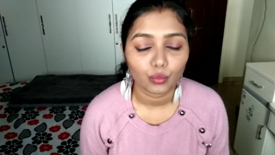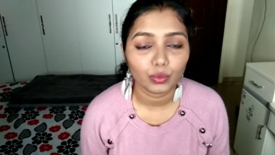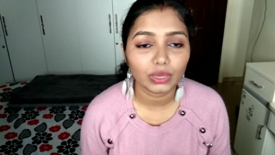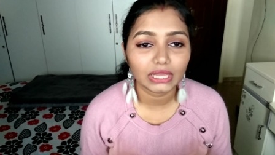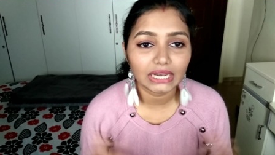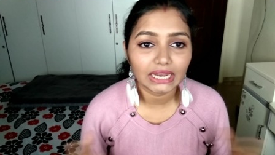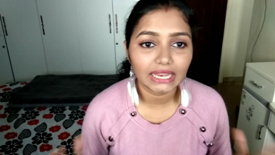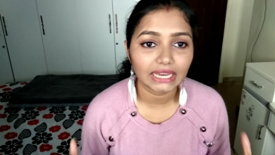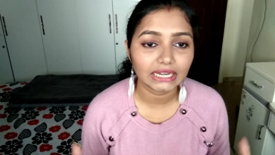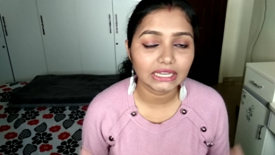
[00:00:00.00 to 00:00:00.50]

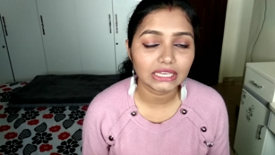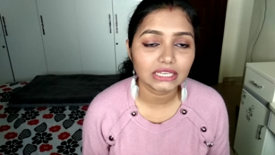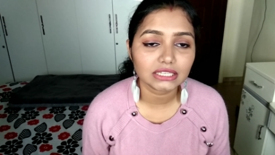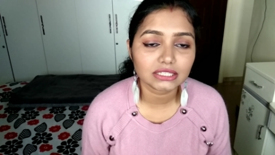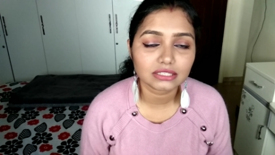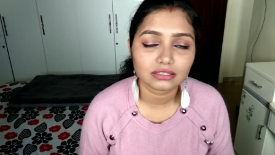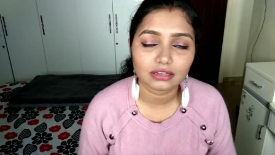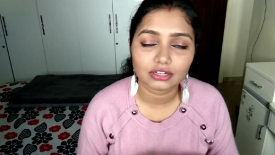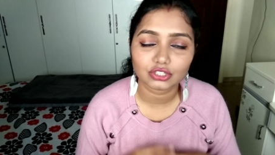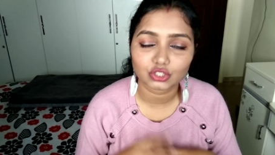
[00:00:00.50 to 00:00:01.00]
We
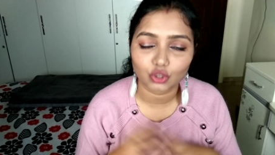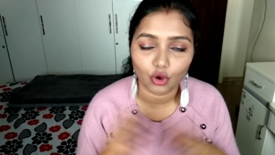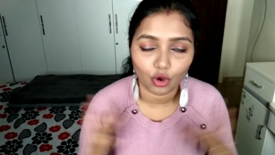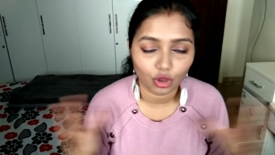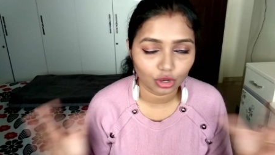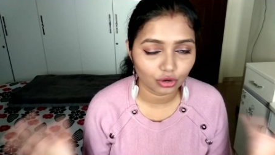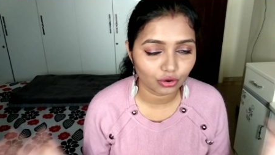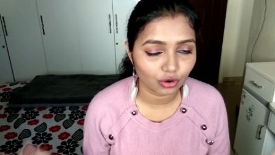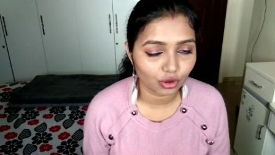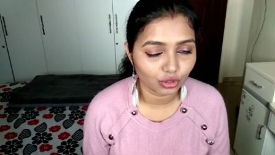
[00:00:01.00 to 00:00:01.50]
ladies search
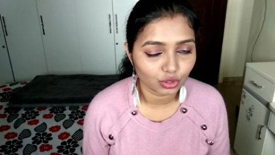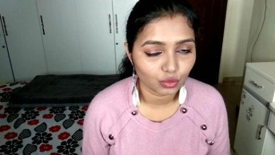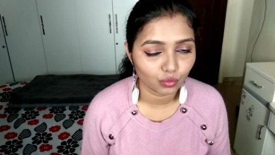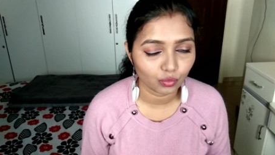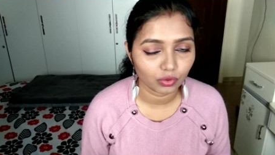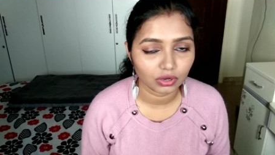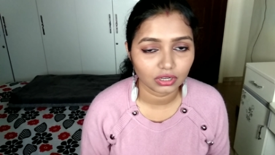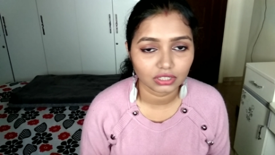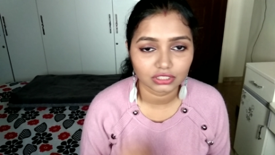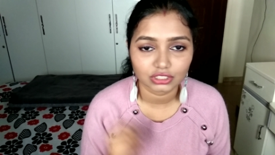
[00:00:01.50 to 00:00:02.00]
all around the
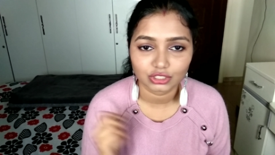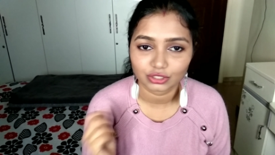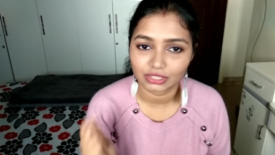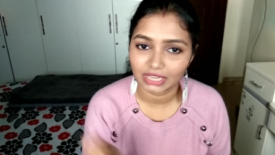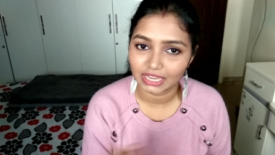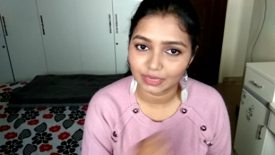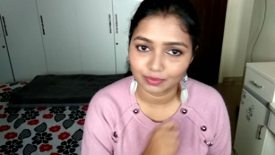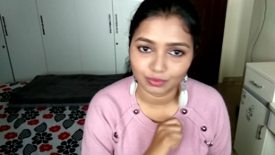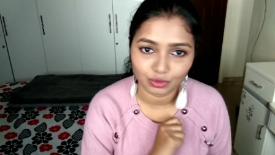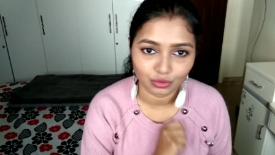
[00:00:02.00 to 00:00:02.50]
world to
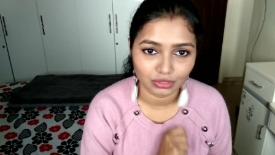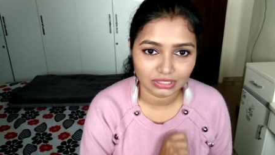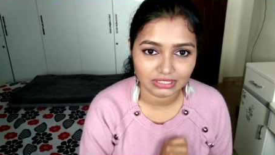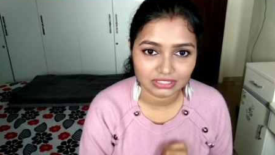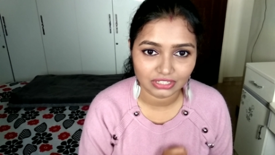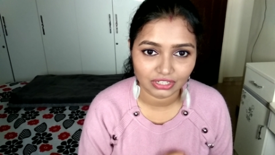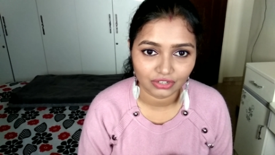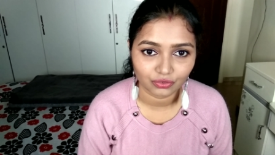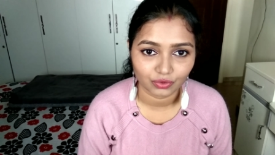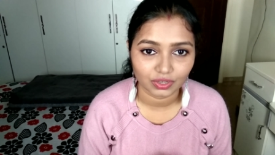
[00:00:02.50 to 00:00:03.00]
get beauty
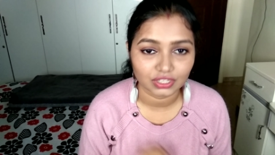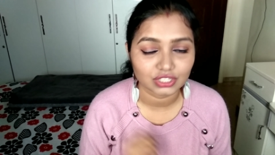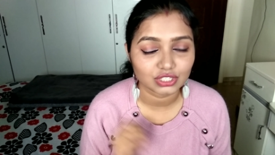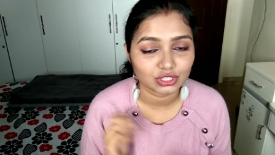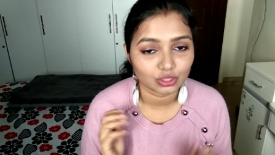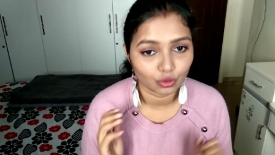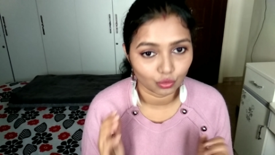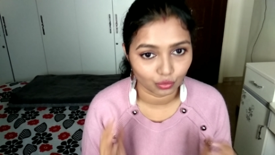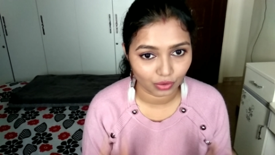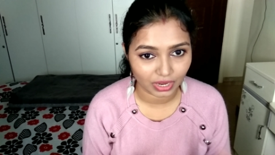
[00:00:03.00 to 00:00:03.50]
secrets.
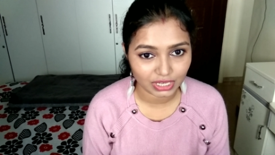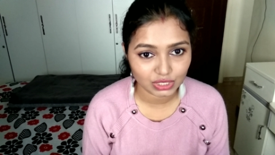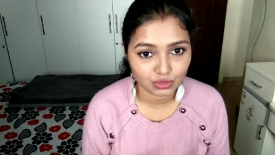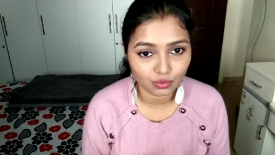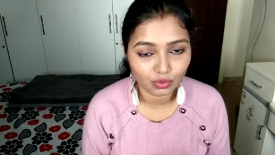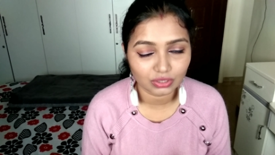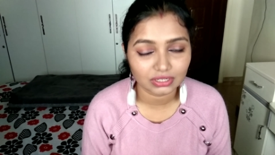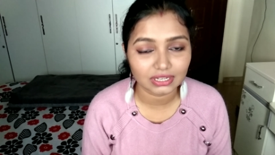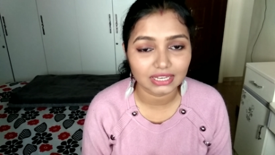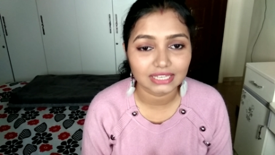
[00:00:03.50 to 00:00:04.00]
So rice
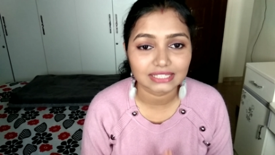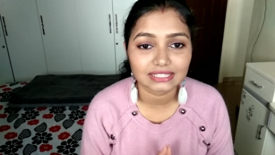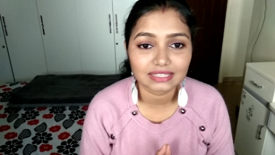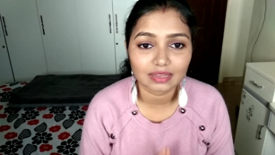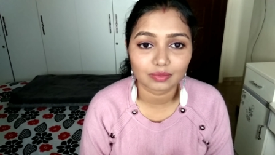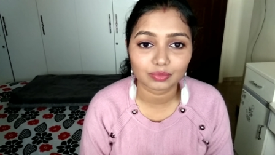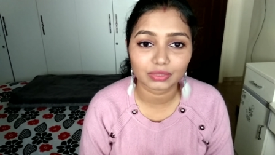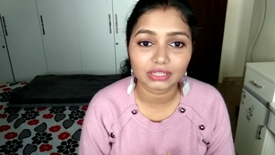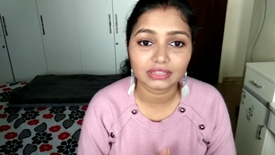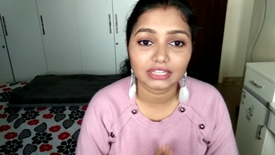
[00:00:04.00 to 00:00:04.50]
water is
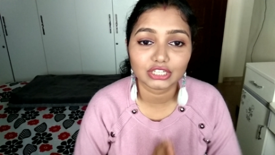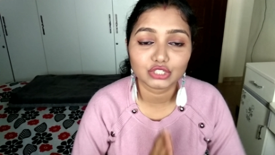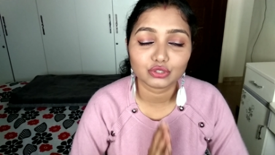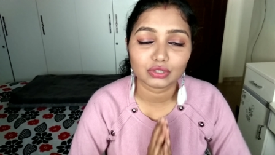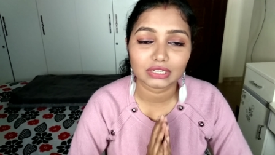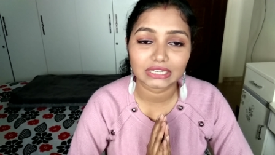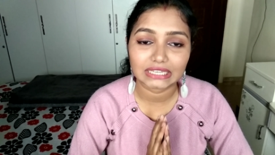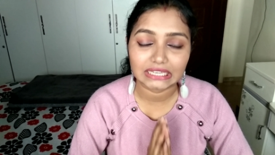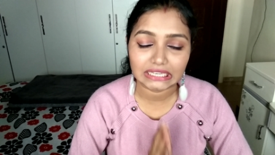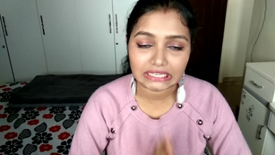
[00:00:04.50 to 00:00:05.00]
something that you
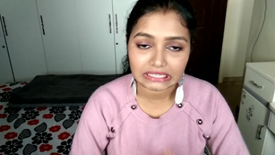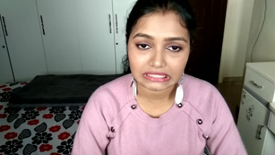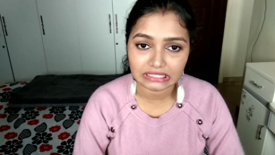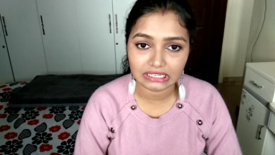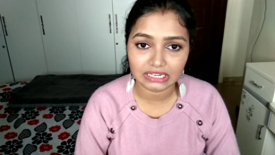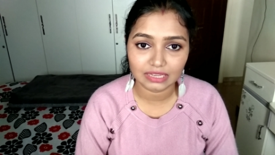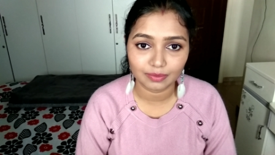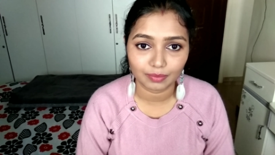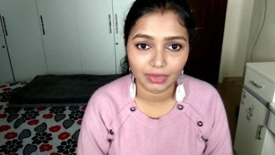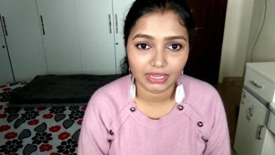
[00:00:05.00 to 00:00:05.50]
can
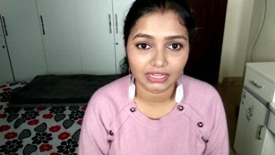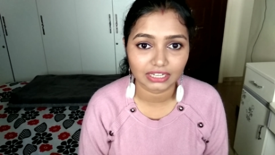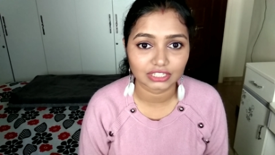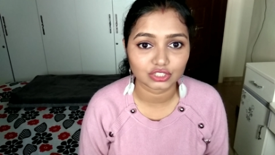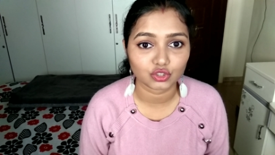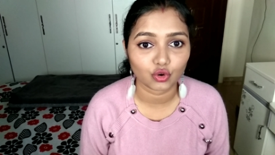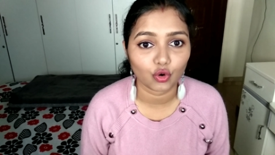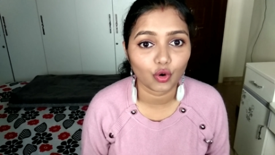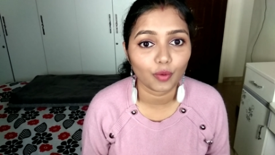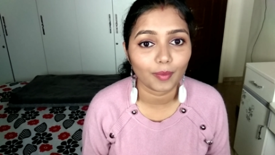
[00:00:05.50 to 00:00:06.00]
easily make
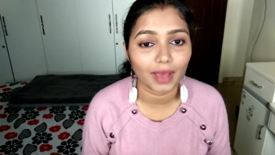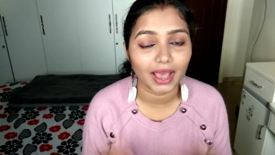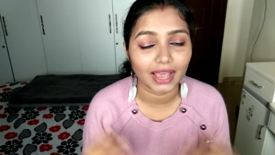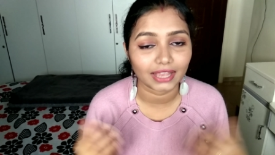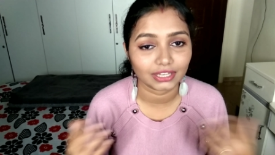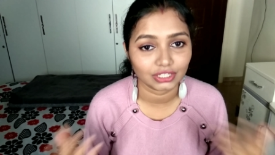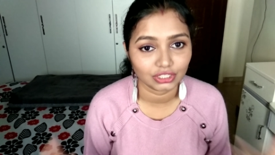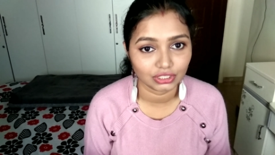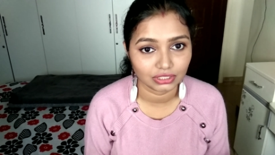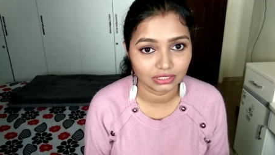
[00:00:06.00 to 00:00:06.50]
at home,
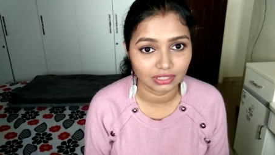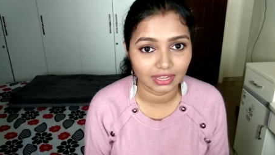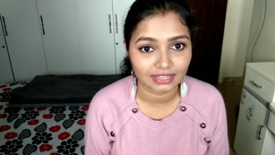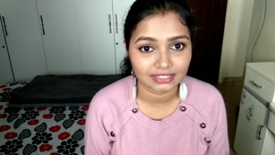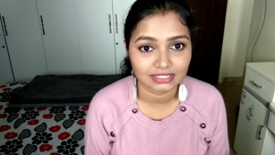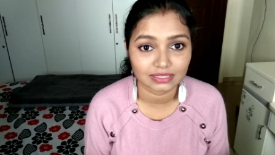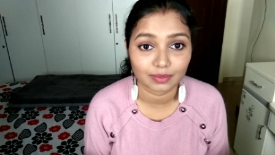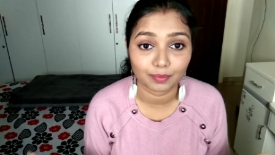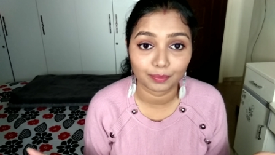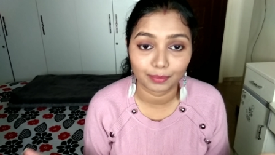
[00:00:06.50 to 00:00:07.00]
and
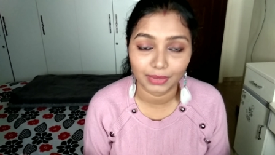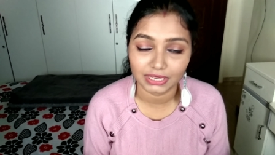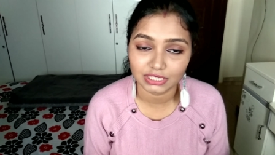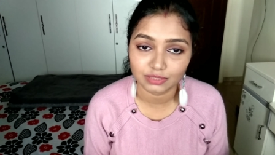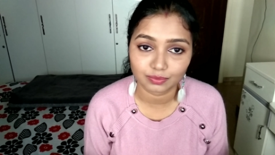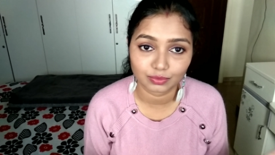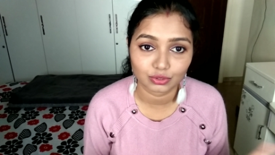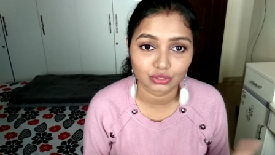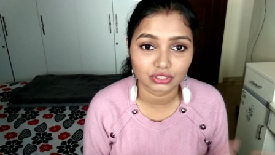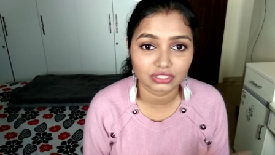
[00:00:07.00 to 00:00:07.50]
that's the
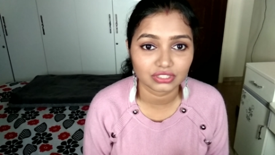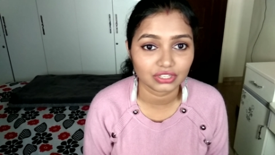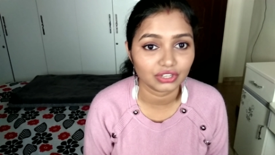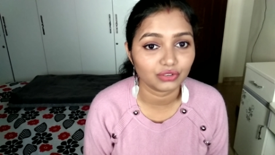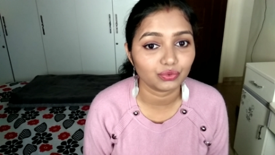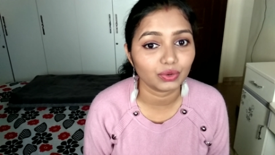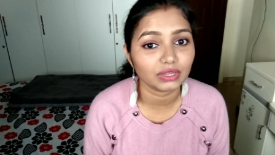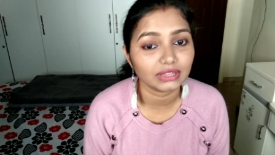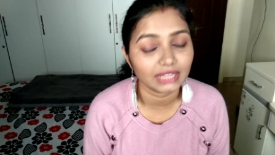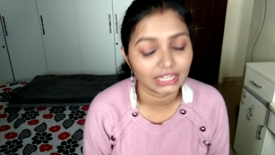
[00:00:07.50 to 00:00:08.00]
best beauty
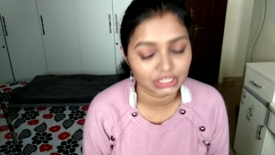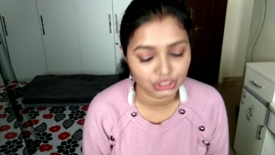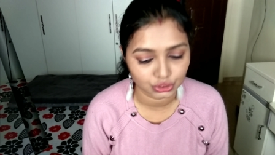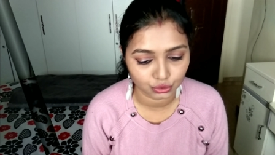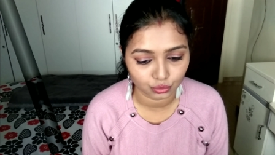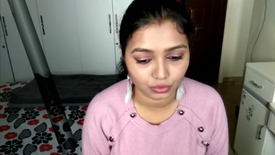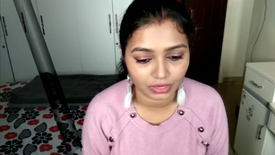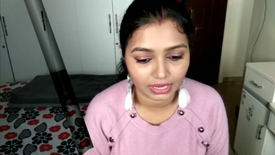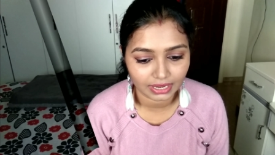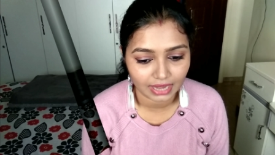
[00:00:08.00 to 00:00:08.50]
secret that
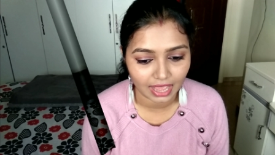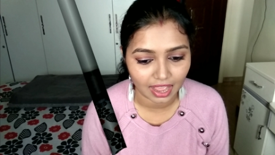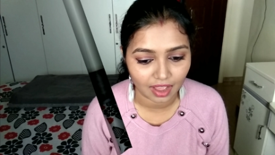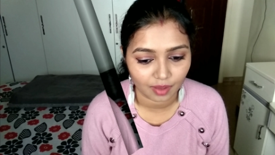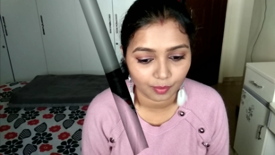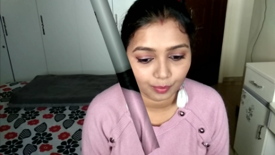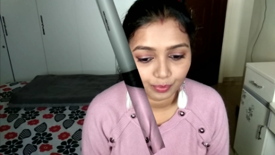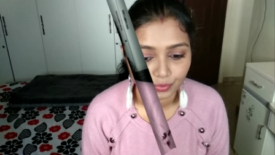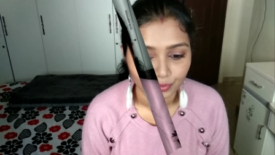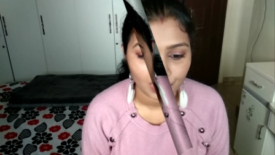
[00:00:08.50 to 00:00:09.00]
you can
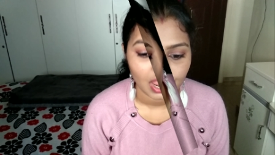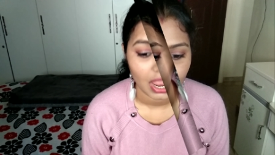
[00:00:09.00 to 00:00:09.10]
have.